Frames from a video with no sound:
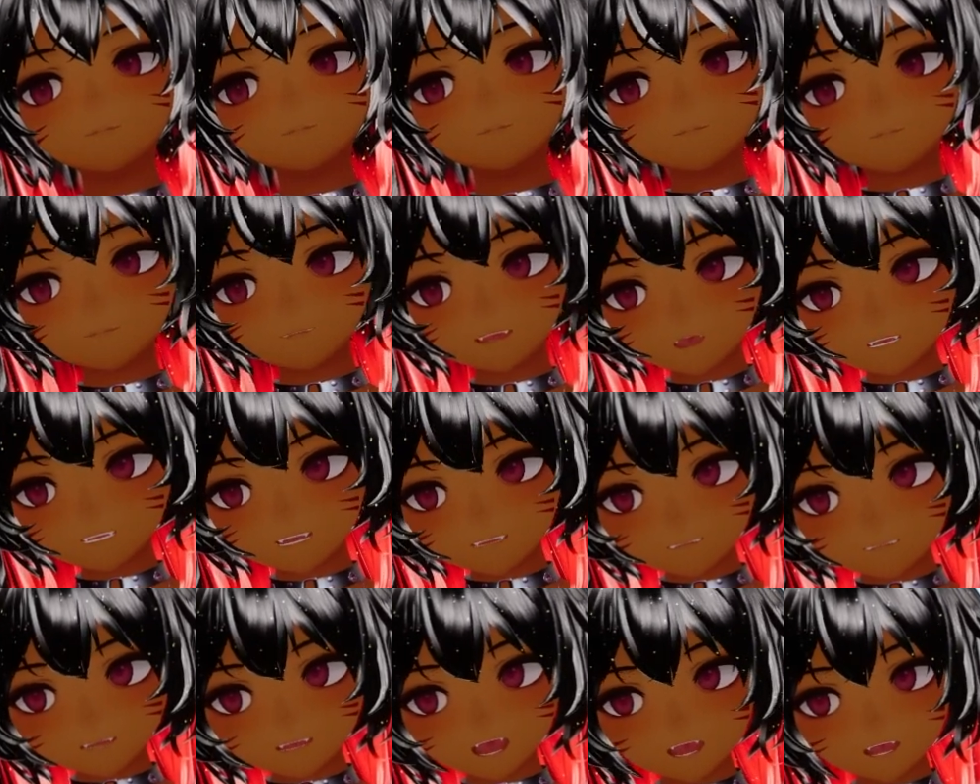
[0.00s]
you should
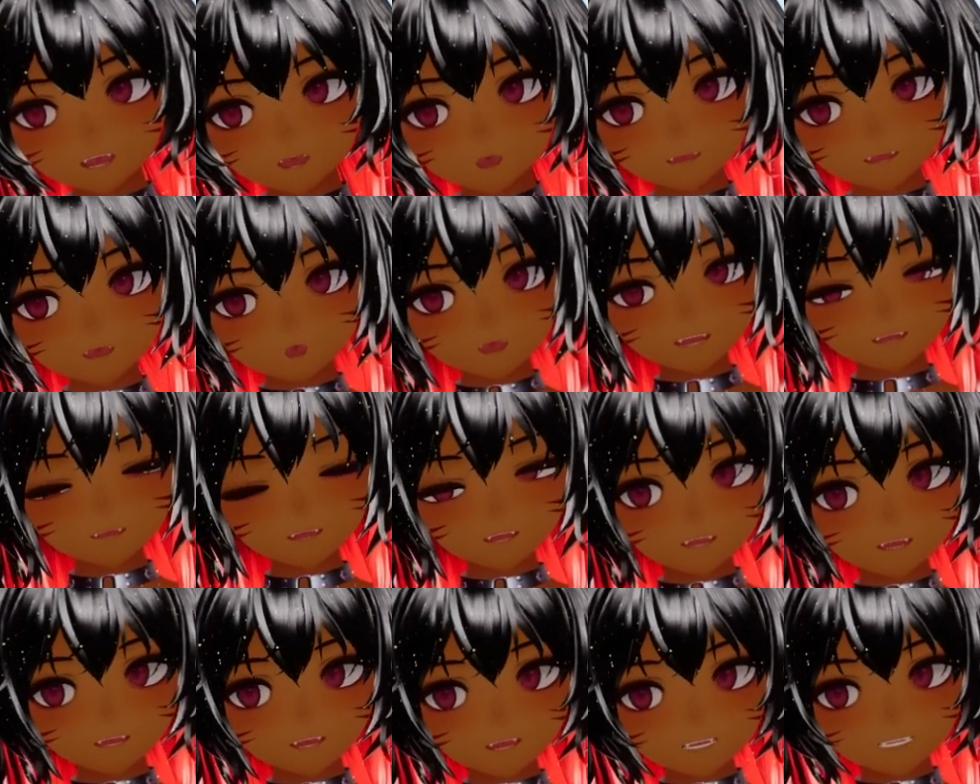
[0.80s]
probably be wrapping
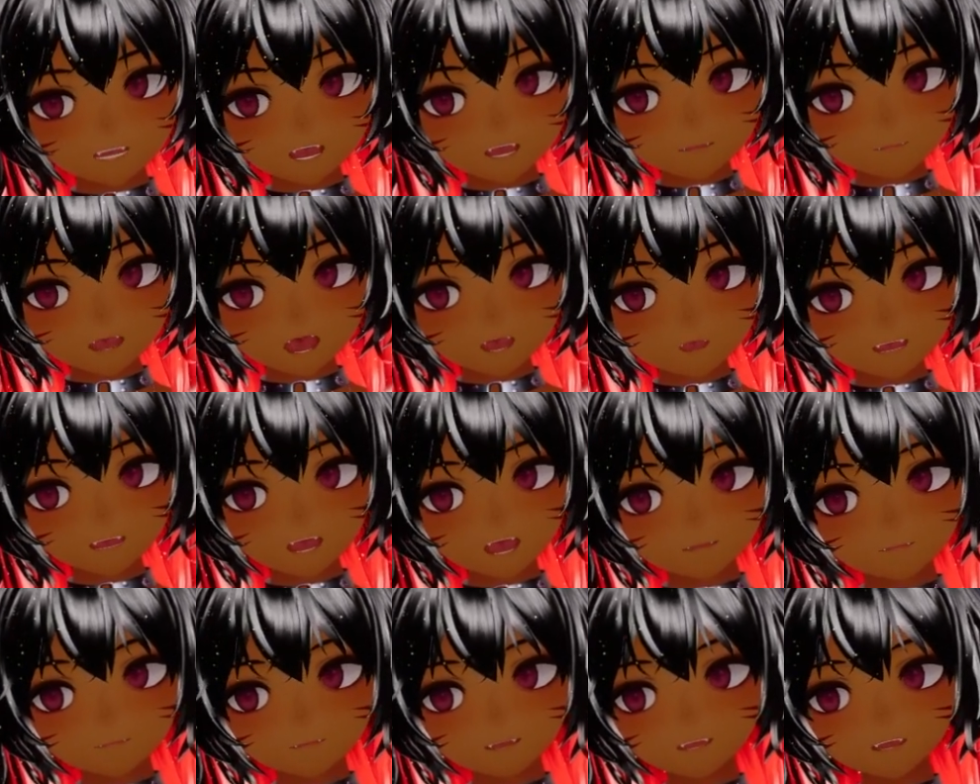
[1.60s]
things up by around
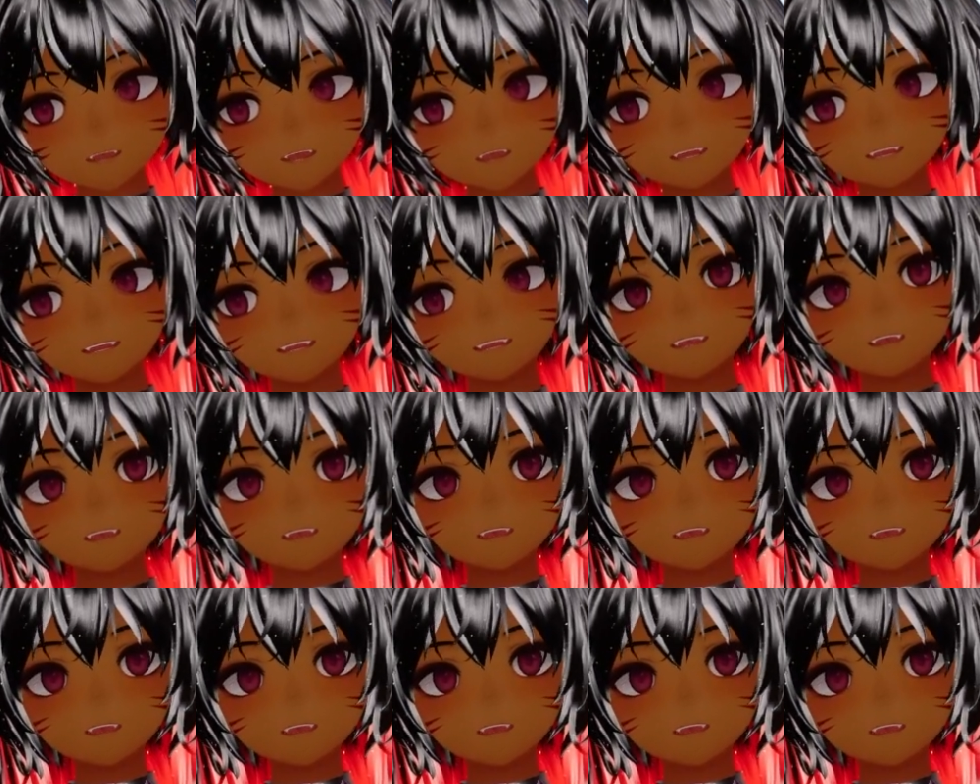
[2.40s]
midday,